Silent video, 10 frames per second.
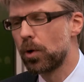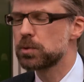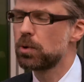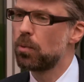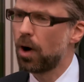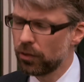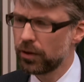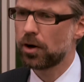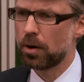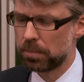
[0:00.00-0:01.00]
Once we won
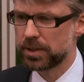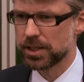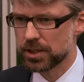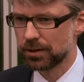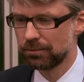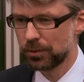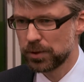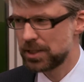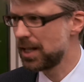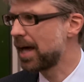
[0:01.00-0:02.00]
the competition,
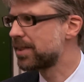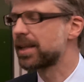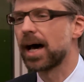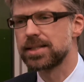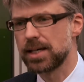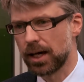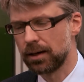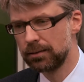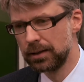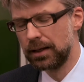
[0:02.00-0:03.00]
we still had that
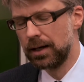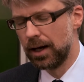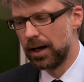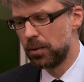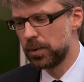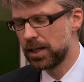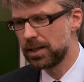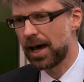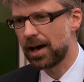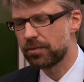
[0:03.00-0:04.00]
idea. We
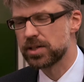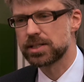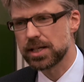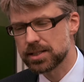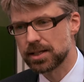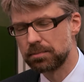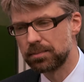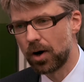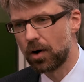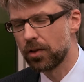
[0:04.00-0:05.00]
didn't have the
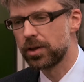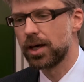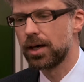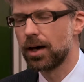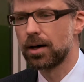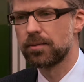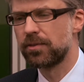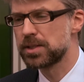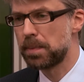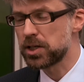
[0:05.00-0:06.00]
system or the
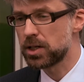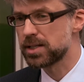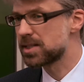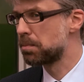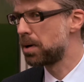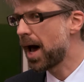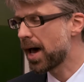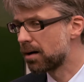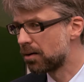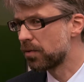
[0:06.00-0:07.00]
specialist
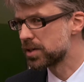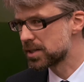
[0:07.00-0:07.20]
supplier of